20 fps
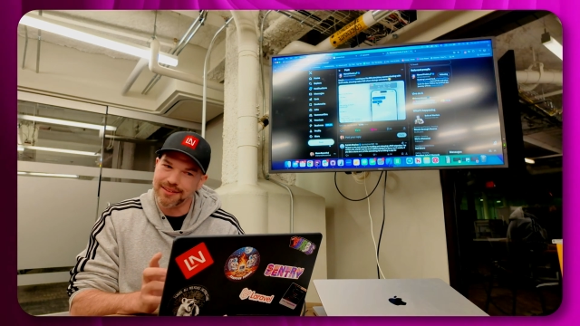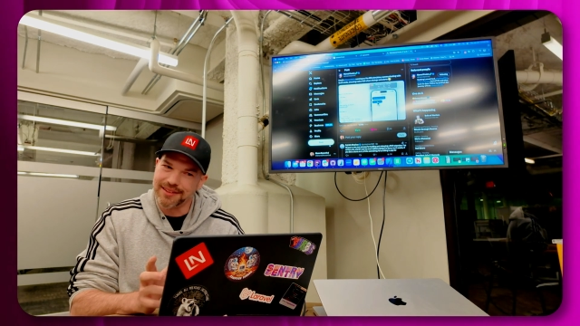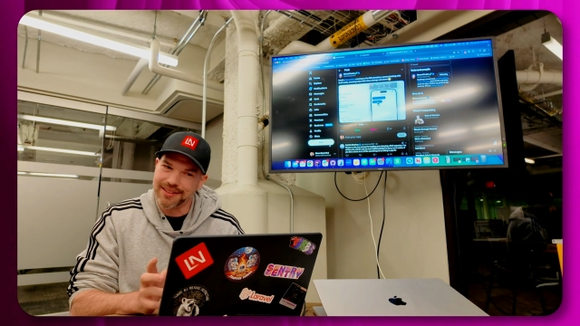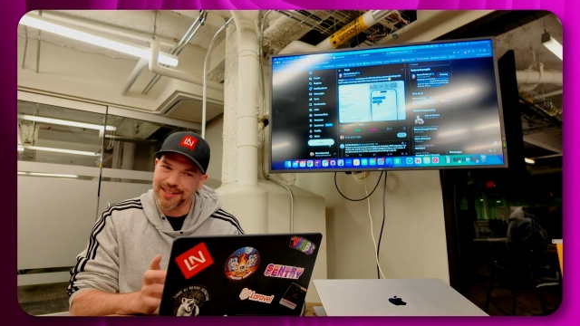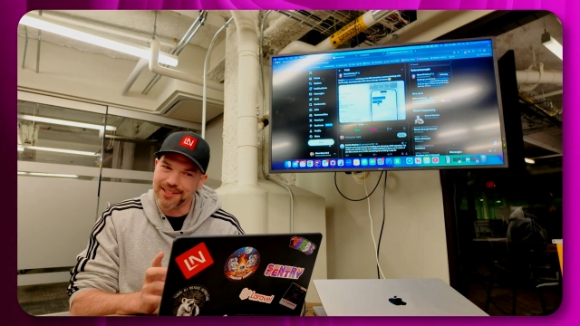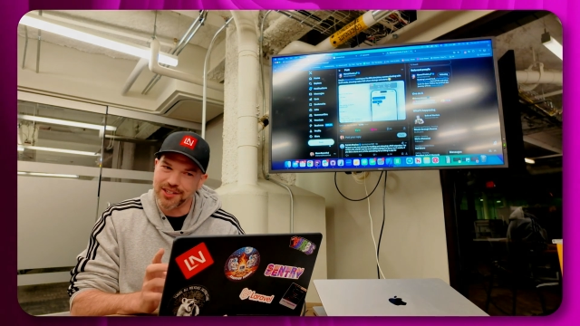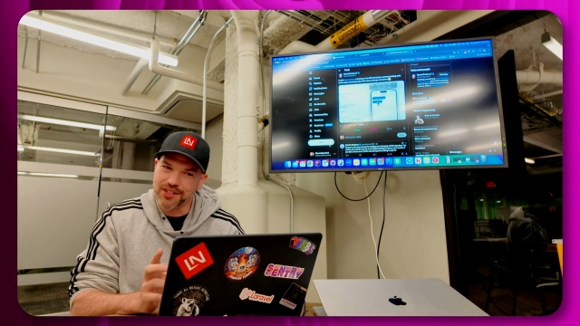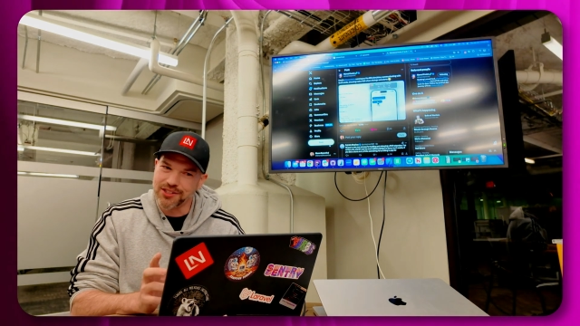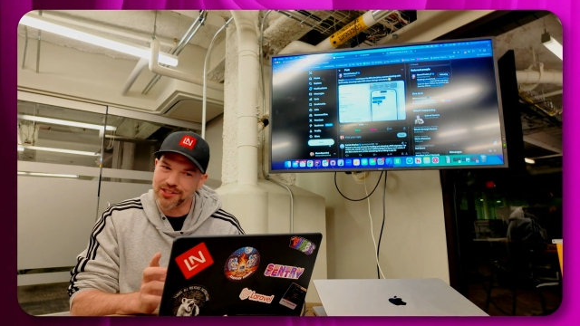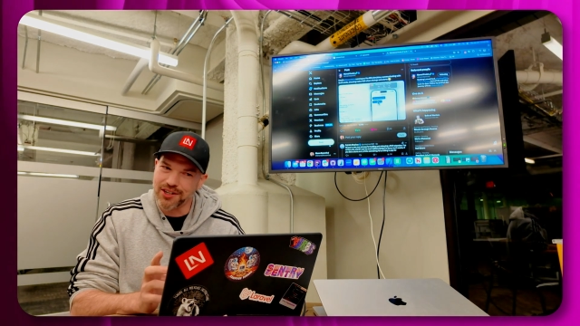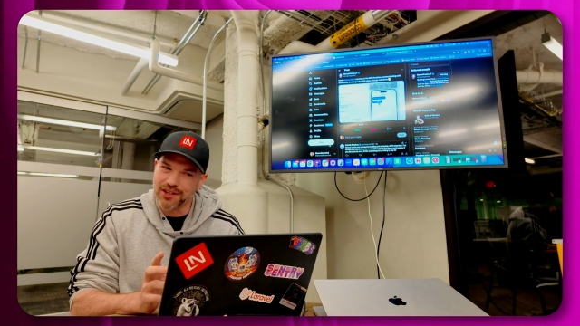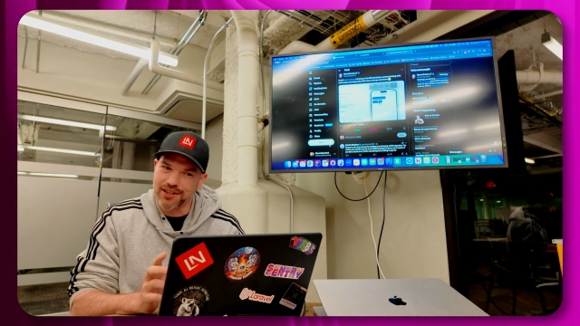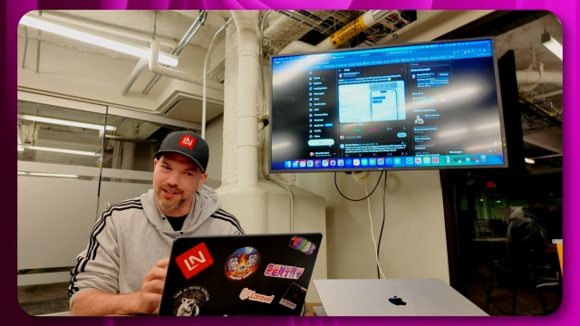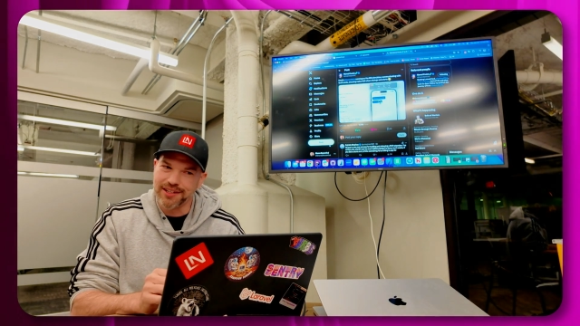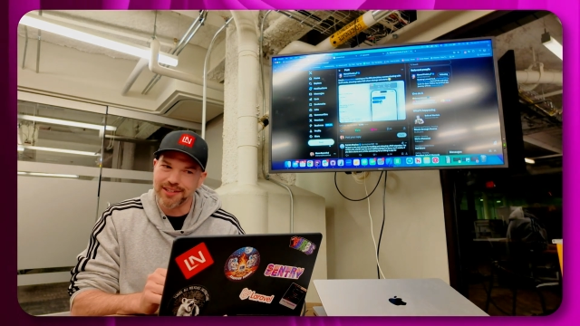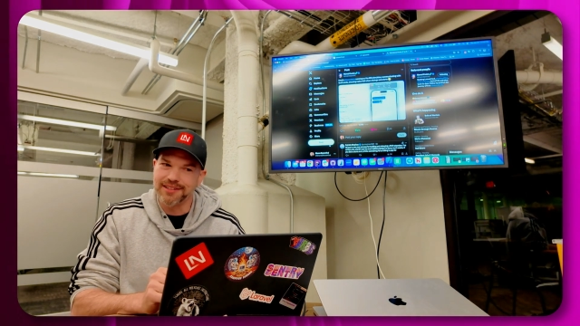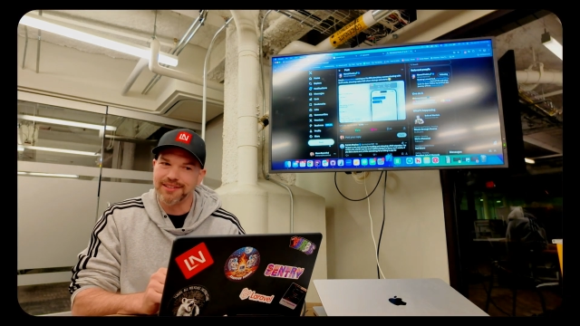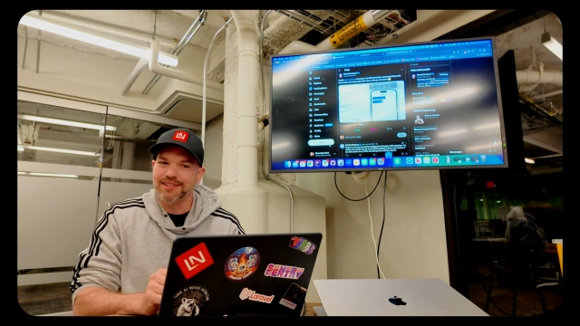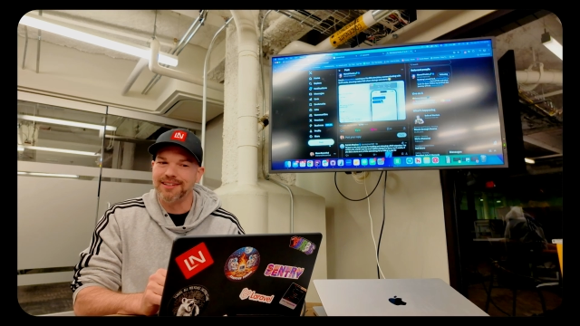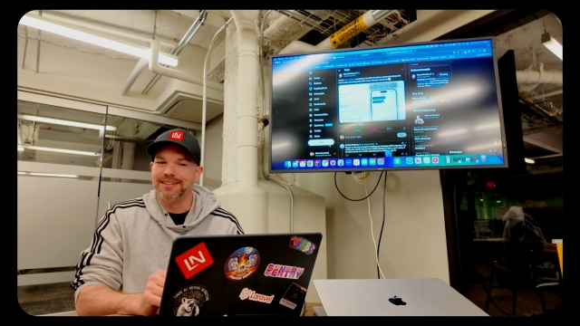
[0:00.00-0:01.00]
They just
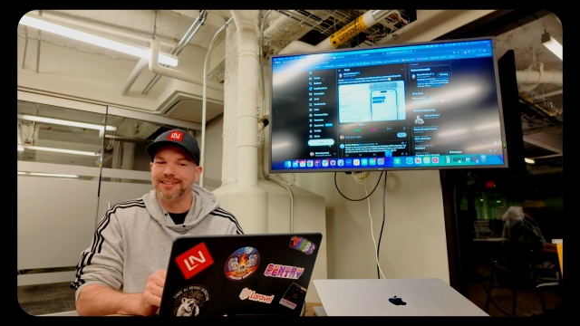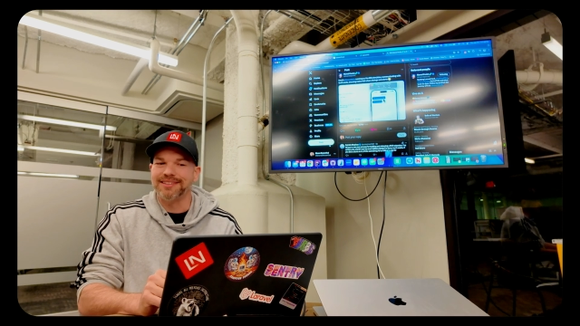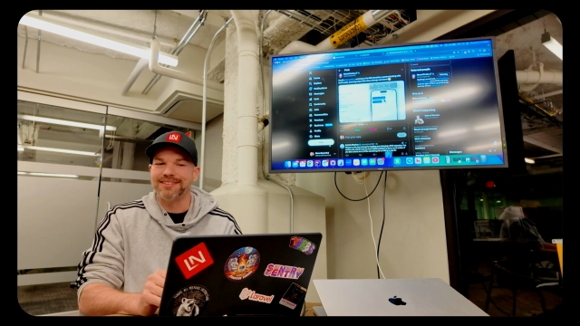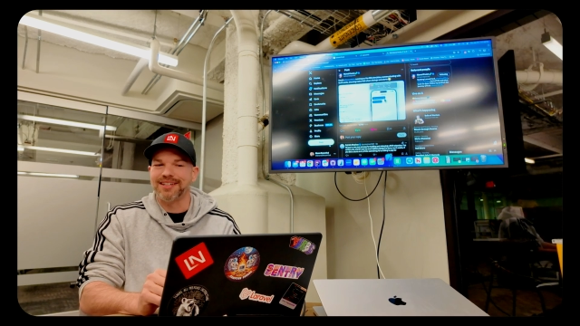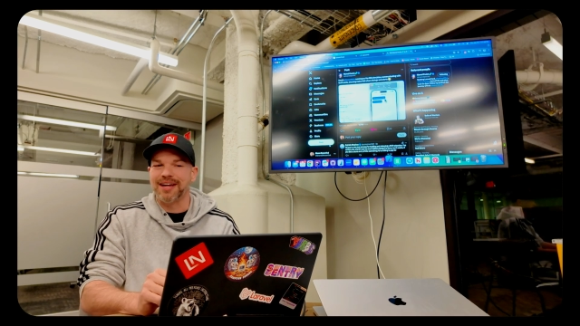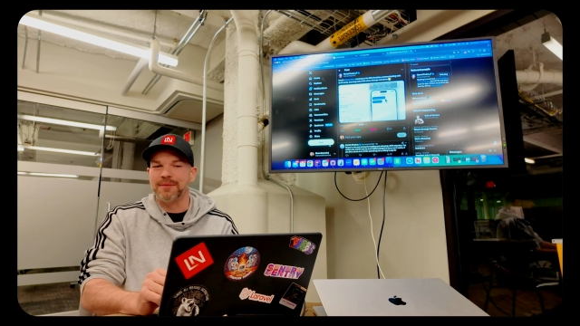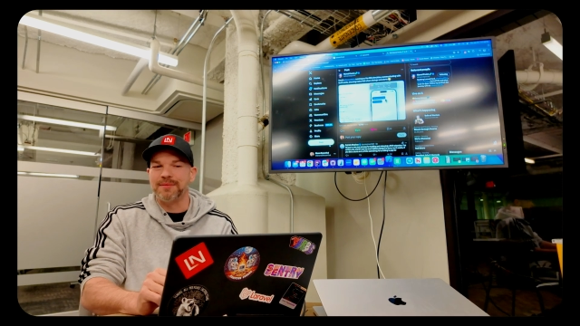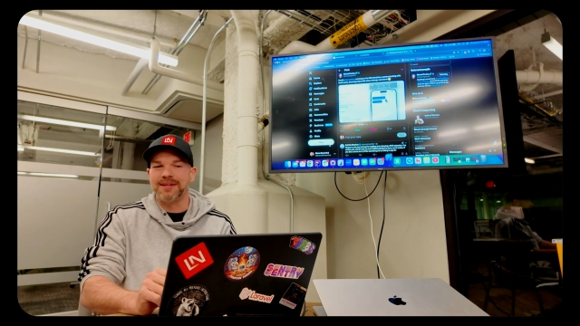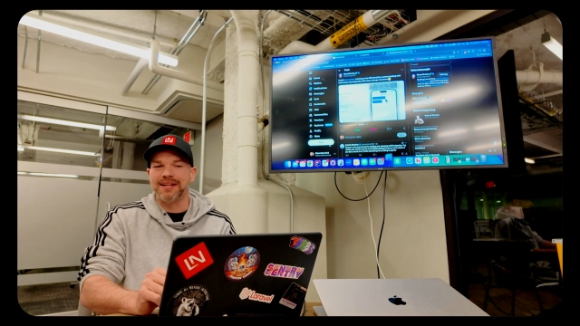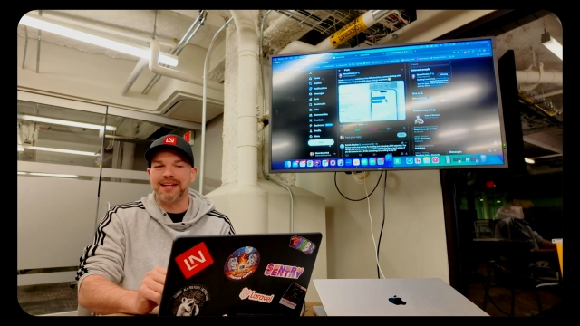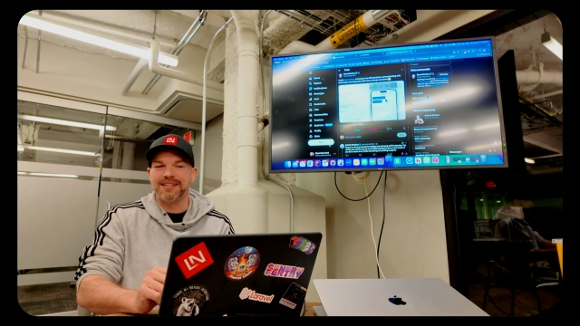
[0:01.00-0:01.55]
started. Simon